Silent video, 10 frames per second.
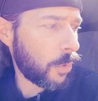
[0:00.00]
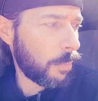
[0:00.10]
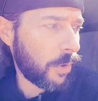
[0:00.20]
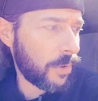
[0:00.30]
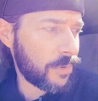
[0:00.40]

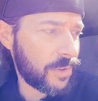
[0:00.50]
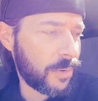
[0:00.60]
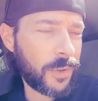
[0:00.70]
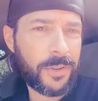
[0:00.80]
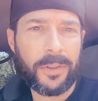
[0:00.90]
more parts,
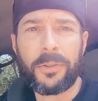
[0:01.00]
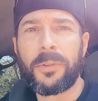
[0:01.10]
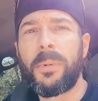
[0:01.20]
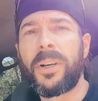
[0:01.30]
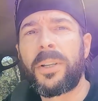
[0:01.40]
and then we're gonna start
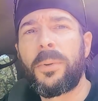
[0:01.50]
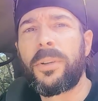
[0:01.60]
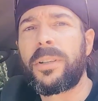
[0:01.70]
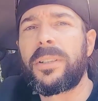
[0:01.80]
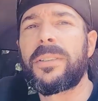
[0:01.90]
doing body
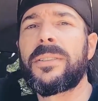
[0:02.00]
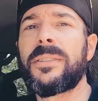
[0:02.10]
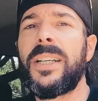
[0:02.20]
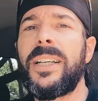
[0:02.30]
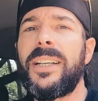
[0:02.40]
work and